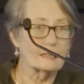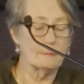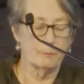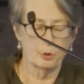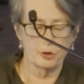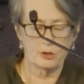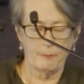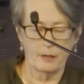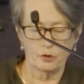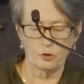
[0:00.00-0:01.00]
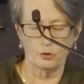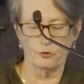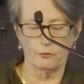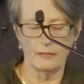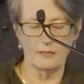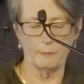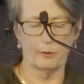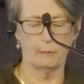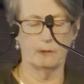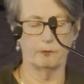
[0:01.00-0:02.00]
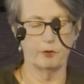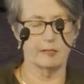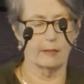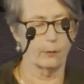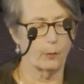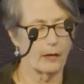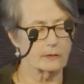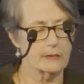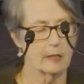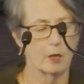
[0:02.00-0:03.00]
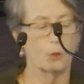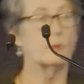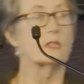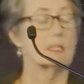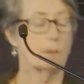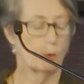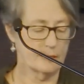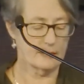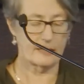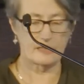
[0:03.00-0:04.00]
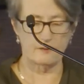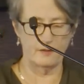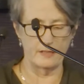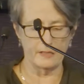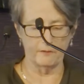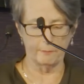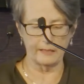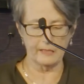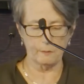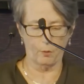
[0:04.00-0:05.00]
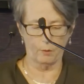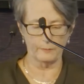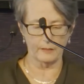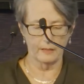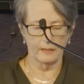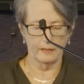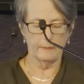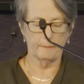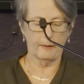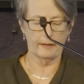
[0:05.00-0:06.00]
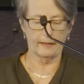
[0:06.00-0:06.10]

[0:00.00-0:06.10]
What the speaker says: pushed by George Reid, the Premier of New South Wales, with the small states' fears of being swamped by...